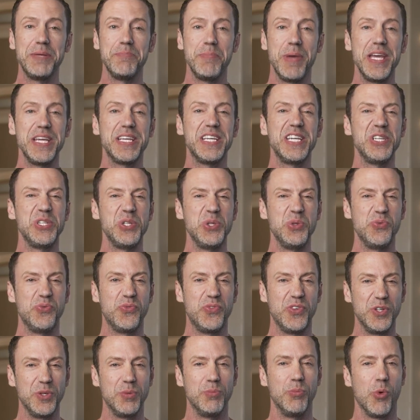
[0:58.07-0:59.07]
making you
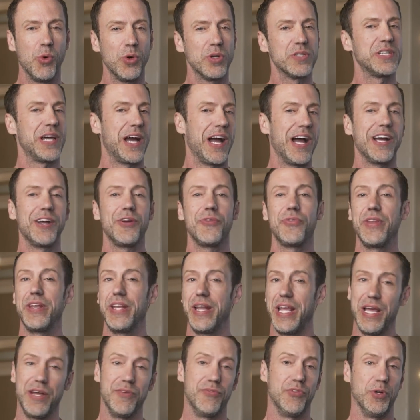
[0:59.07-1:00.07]
feel more tired than
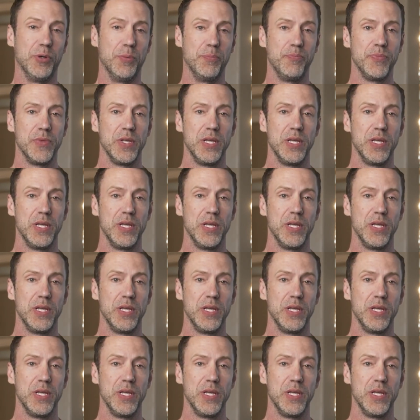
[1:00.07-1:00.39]
ever.